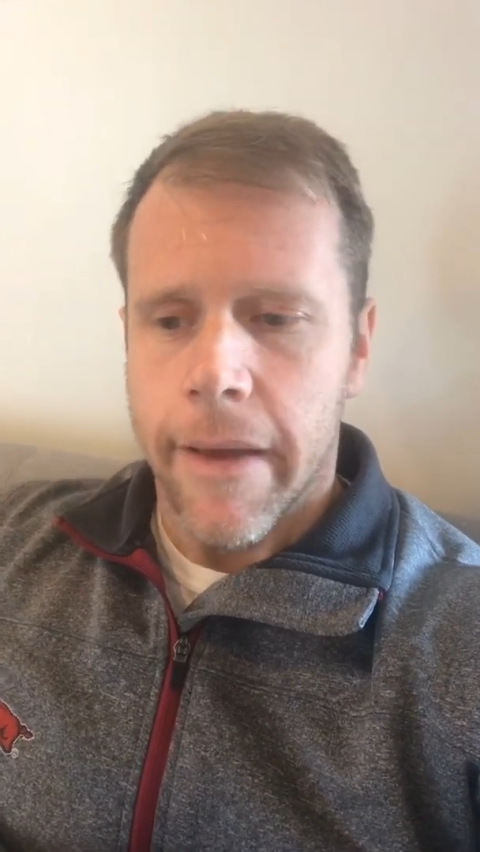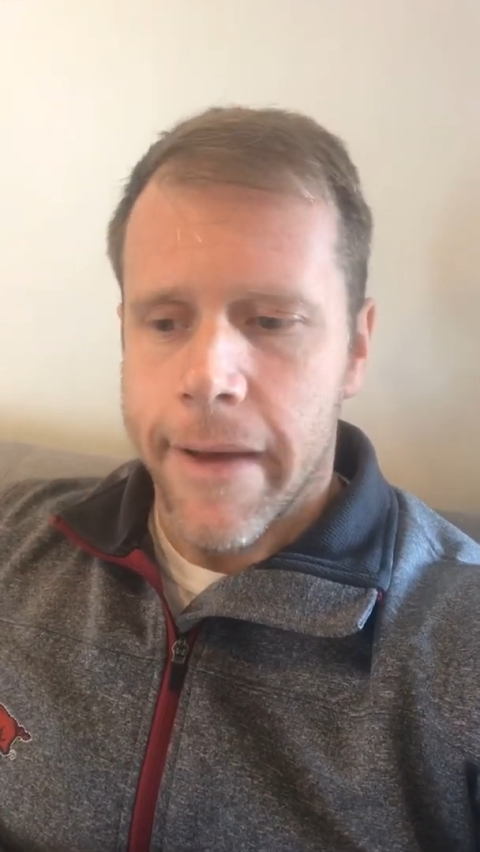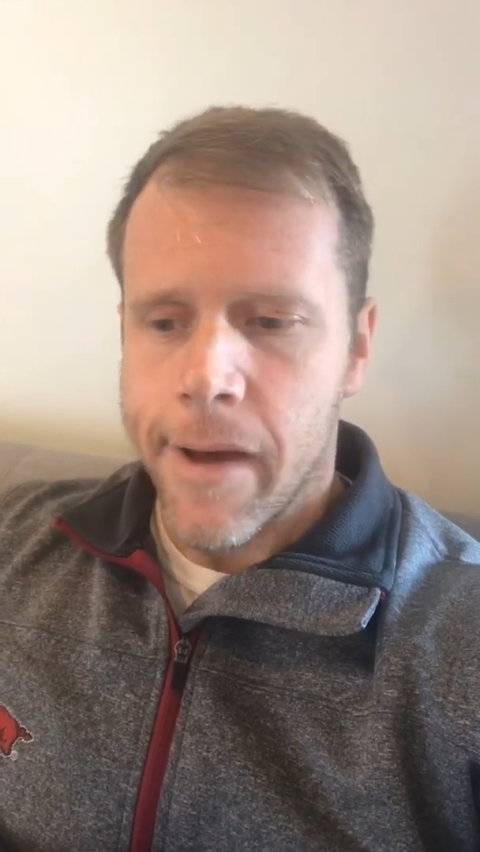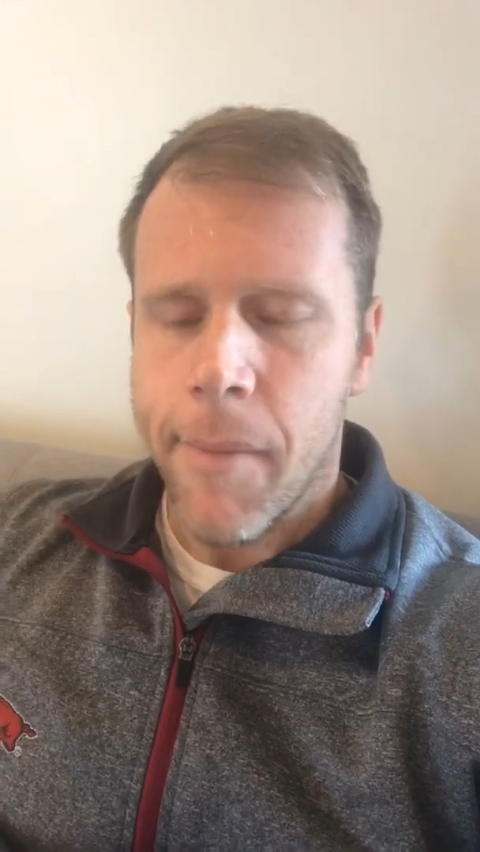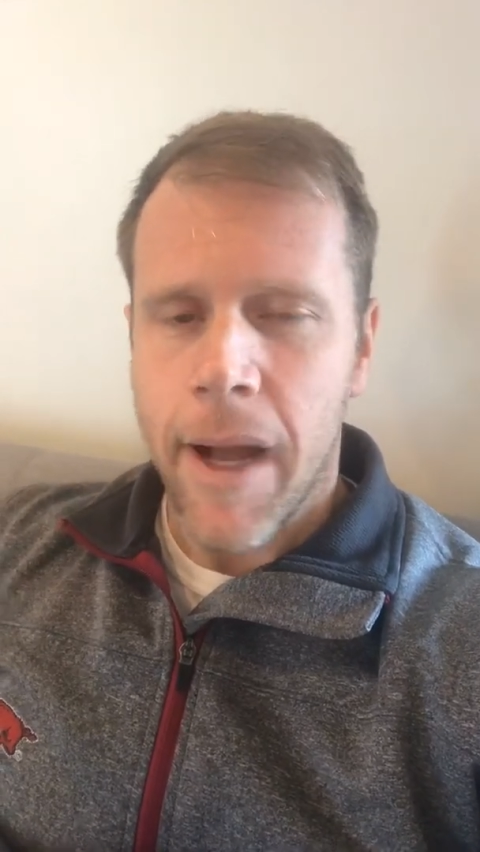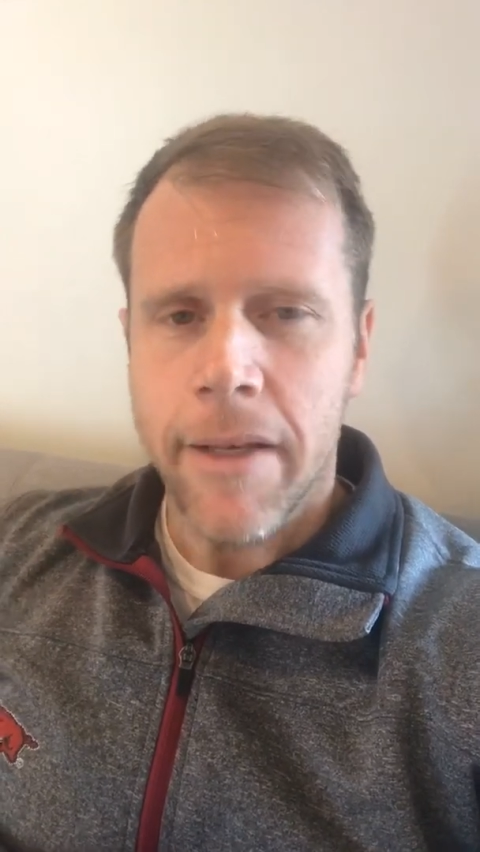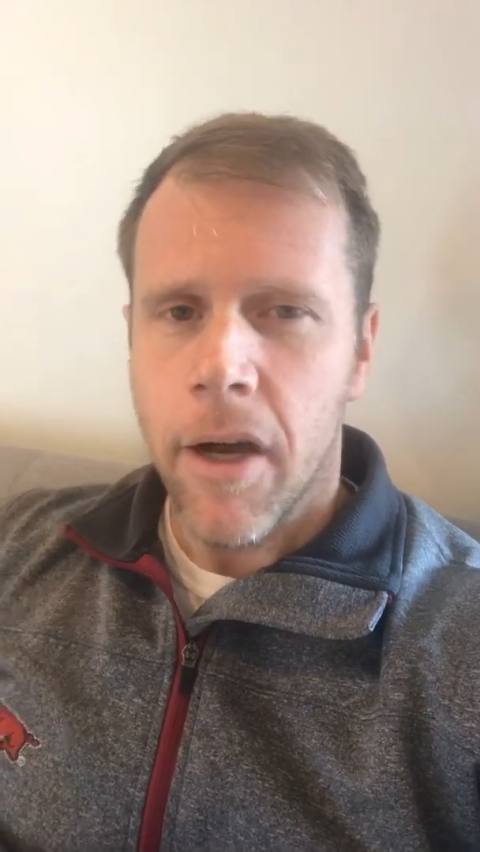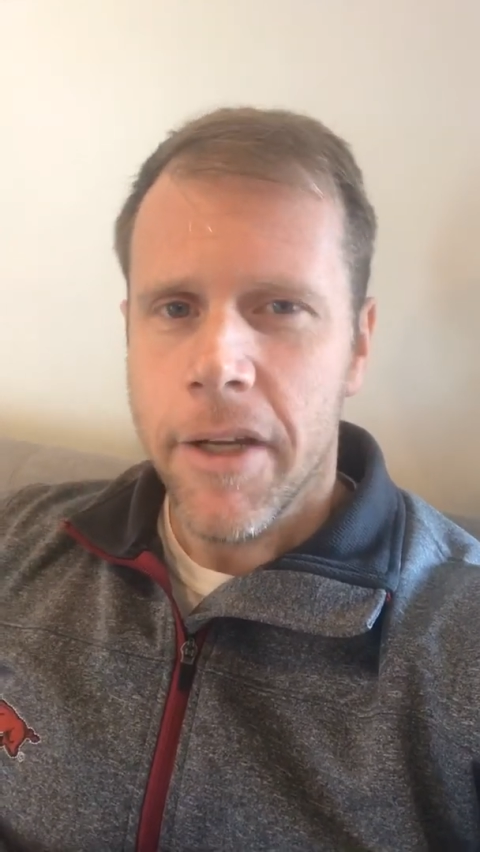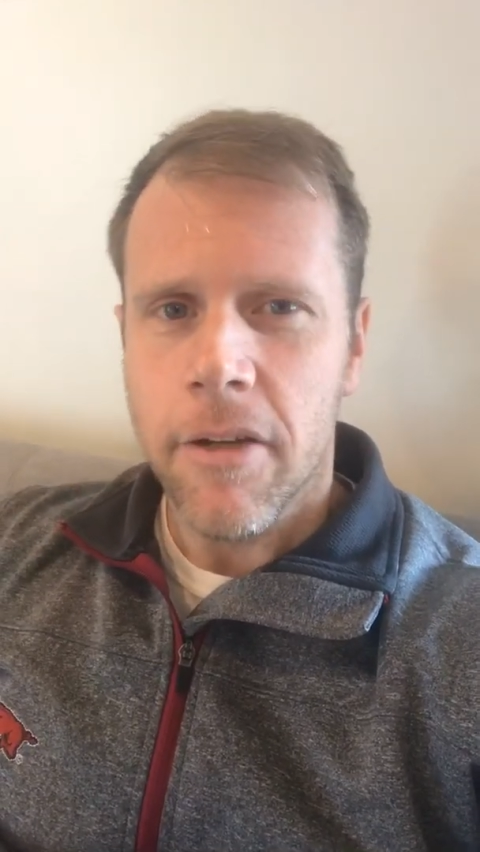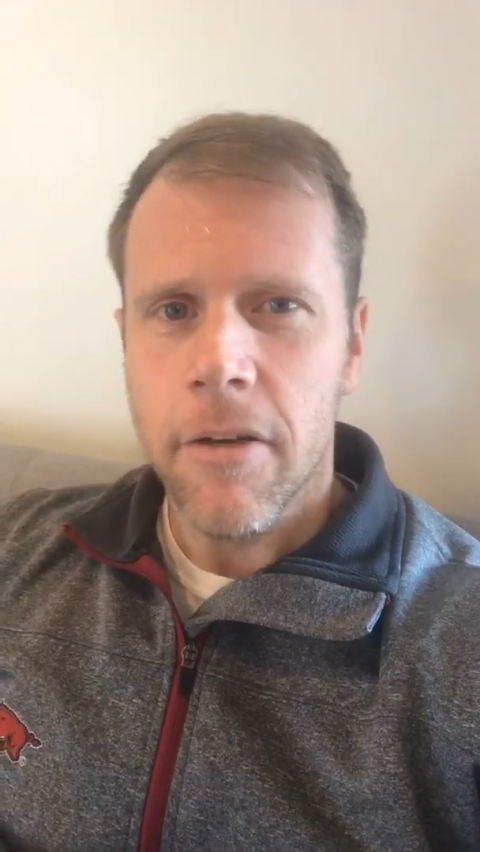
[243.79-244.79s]
I know
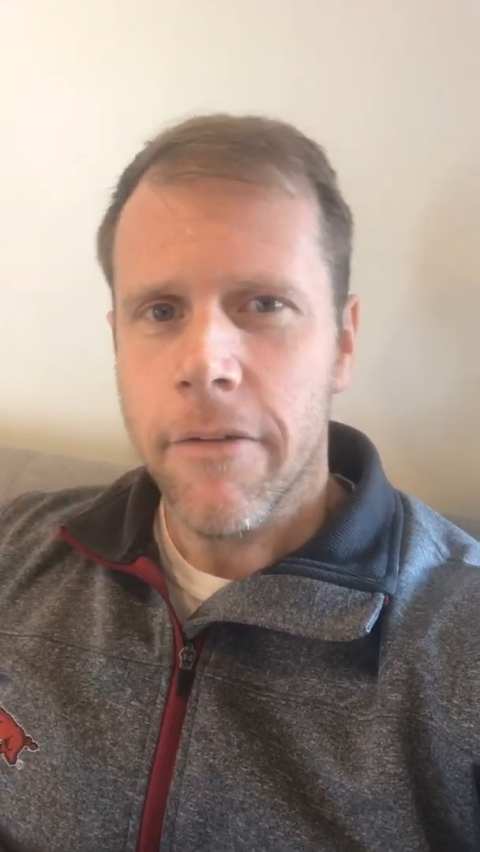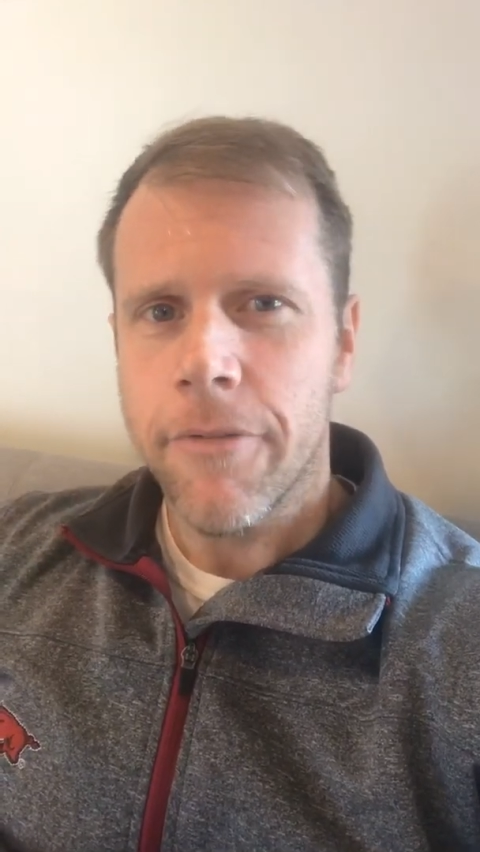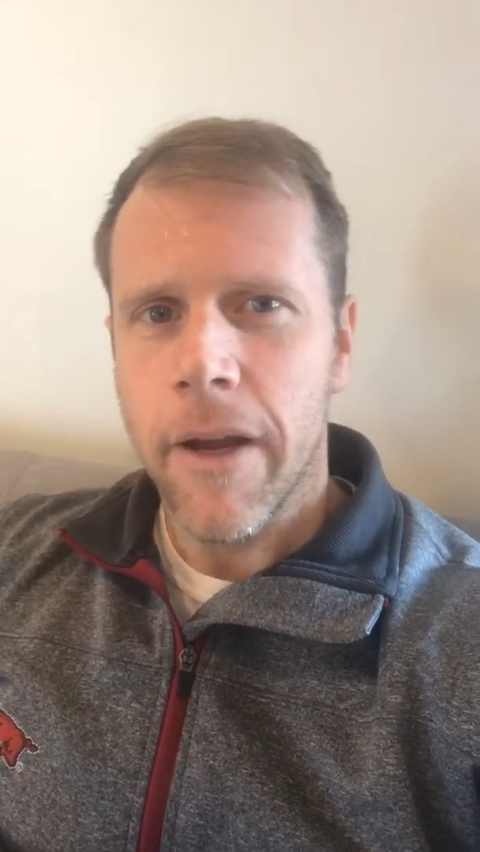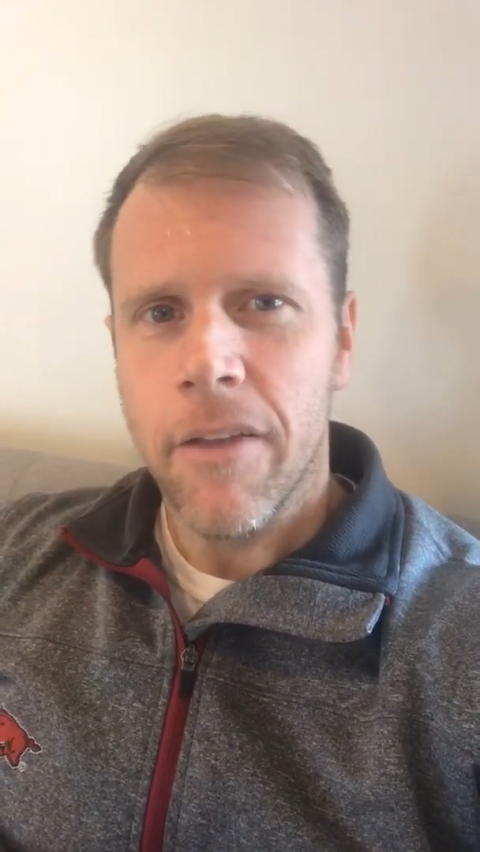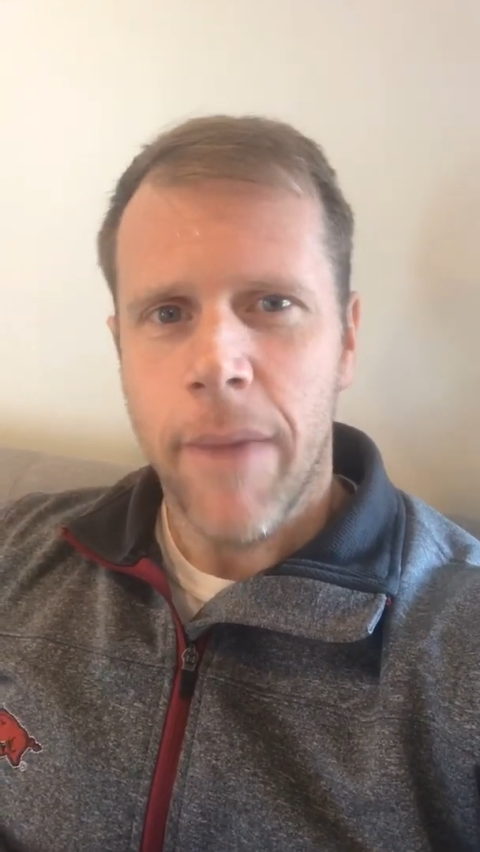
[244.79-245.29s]
you're afraid of